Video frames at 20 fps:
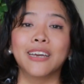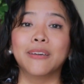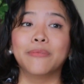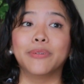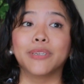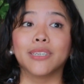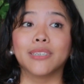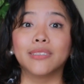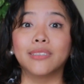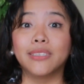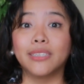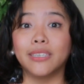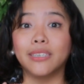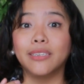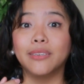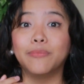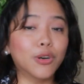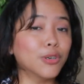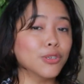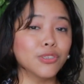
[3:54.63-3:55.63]
because
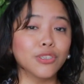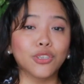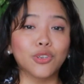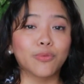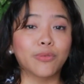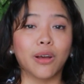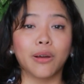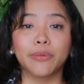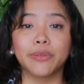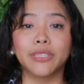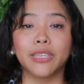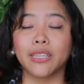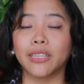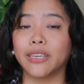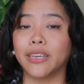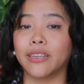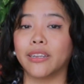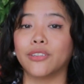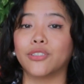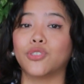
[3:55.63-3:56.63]
the person you probably
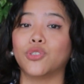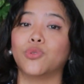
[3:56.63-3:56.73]
delegated